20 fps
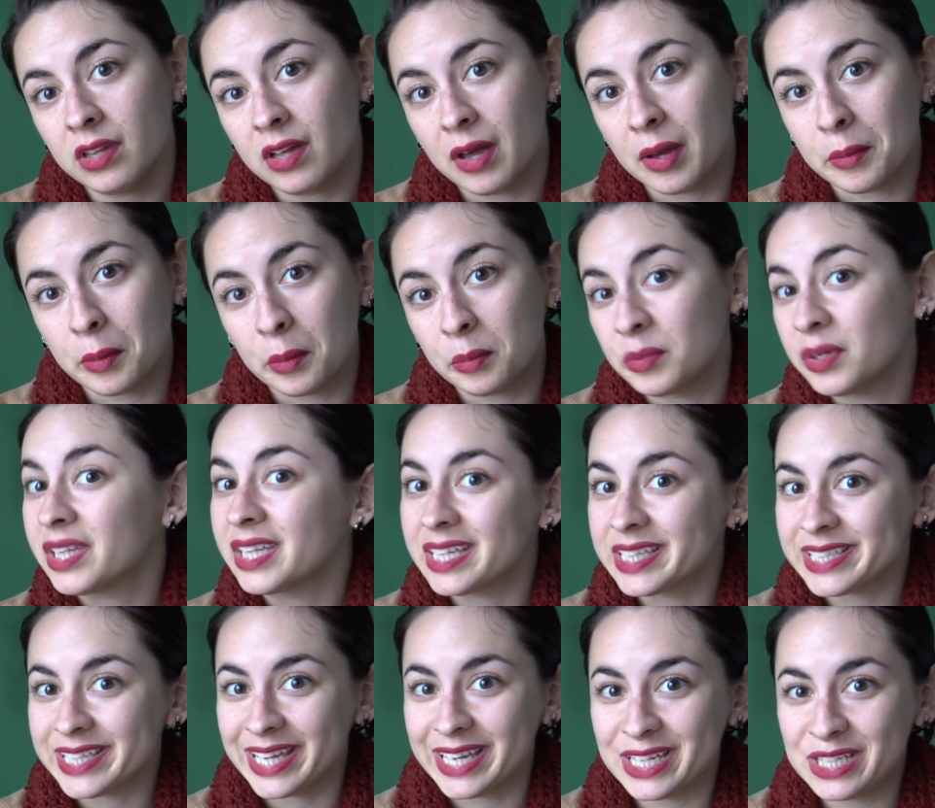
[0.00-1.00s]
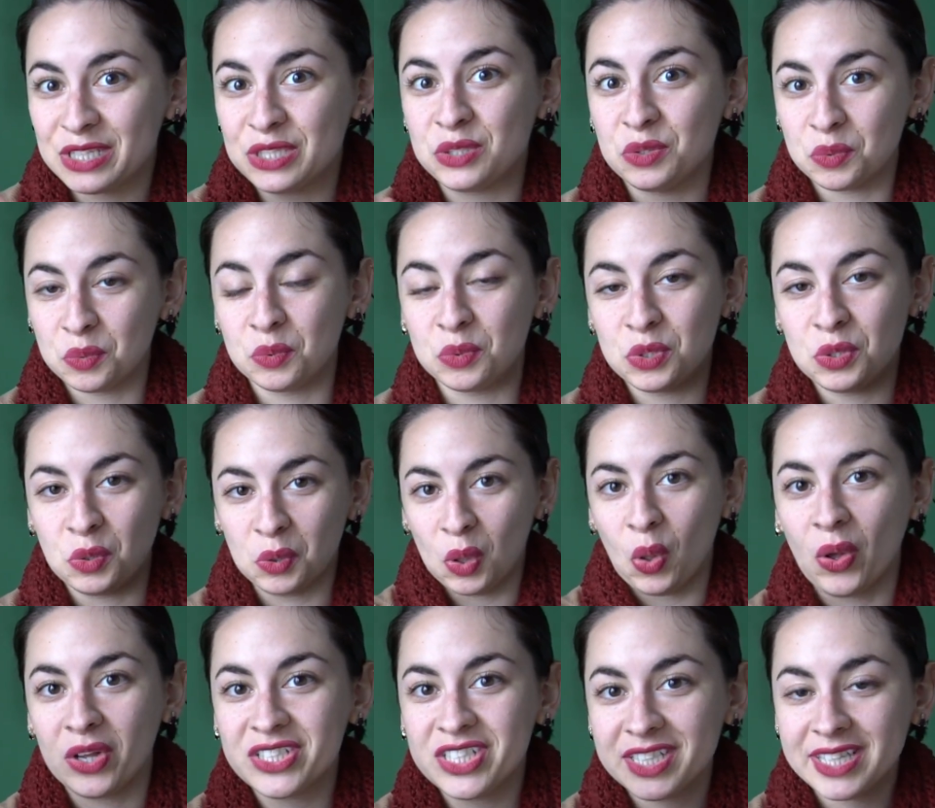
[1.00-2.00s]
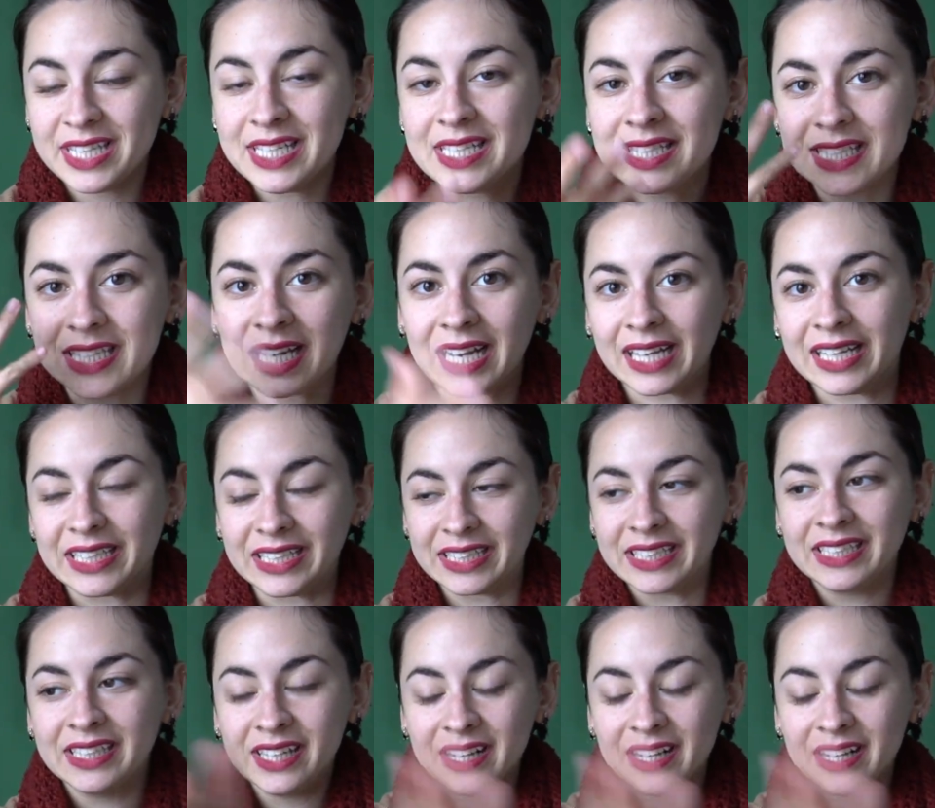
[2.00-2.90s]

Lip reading: I'm really excited to launch these and kind of,